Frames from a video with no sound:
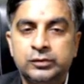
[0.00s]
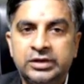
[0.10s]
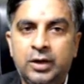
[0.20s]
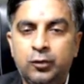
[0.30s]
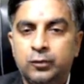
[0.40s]

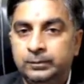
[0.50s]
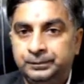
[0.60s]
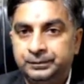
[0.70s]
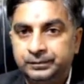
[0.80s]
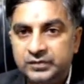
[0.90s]
Now
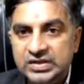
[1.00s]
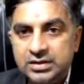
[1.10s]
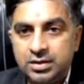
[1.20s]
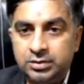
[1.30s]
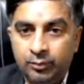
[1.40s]

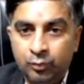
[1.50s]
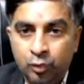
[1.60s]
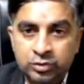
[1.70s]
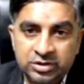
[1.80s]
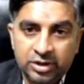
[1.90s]
the
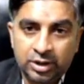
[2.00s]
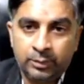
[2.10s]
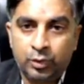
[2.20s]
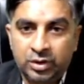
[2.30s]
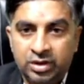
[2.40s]
most
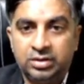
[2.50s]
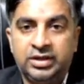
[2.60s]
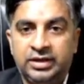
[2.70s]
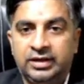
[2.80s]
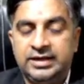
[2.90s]
important
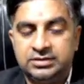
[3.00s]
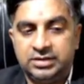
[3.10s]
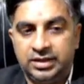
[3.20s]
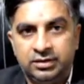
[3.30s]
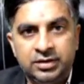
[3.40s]
thing, guys,
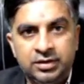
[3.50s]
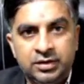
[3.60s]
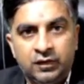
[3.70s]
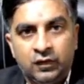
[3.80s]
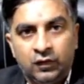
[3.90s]
that
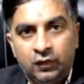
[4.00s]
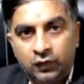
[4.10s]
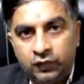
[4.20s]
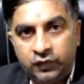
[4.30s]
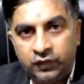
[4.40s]

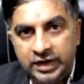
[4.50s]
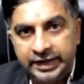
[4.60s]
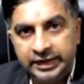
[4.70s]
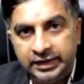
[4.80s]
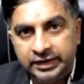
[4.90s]

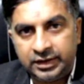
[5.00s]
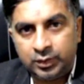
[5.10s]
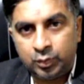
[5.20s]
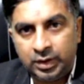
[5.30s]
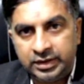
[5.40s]
find a
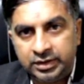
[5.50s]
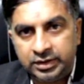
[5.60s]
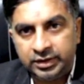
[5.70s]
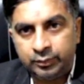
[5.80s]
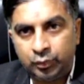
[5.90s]

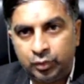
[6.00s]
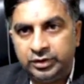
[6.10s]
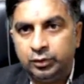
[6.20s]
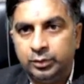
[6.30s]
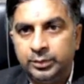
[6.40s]
quadratic
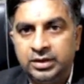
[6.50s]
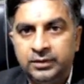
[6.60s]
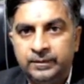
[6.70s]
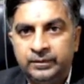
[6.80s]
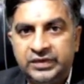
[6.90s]
polynomial
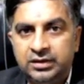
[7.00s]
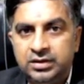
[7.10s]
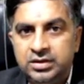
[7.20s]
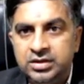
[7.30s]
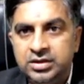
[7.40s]

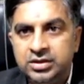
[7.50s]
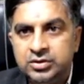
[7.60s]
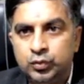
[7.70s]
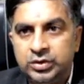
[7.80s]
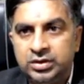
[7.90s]
each
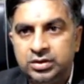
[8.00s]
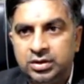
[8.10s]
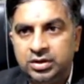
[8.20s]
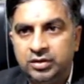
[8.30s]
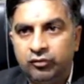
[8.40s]
with the
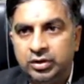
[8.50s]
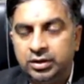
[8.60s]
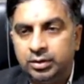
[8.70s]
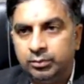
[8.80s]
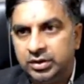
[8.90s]
given
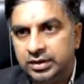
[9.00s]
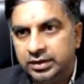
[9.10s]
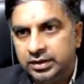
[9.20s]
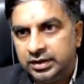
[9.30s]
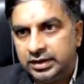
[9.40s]
number
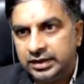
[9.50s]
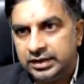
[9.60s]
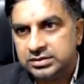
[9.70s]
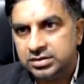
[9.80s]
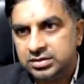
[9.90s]

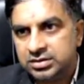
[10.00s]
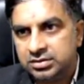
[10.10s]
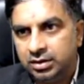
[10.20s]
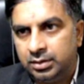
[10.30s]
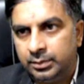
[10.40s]
as the
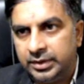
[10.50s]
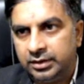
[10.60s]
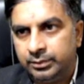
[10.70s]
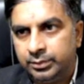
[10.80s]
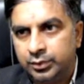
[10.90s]
sum
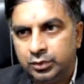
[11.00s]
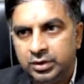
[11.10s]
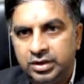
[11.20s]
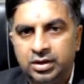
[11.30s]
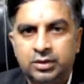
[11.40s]
and
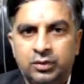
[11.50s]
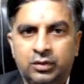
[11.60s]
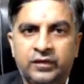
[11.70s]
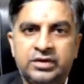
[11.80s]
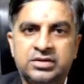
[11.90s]
product
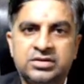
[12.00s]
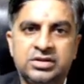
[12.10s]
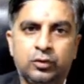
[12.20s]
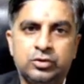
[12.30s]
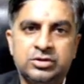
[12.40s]
of its
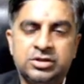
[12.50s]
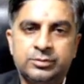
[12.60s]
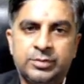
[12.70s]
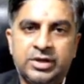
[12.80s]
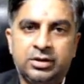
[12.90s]
zeros
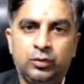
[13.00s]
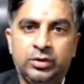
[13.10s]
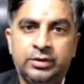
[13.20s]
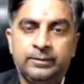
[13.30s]
respectively.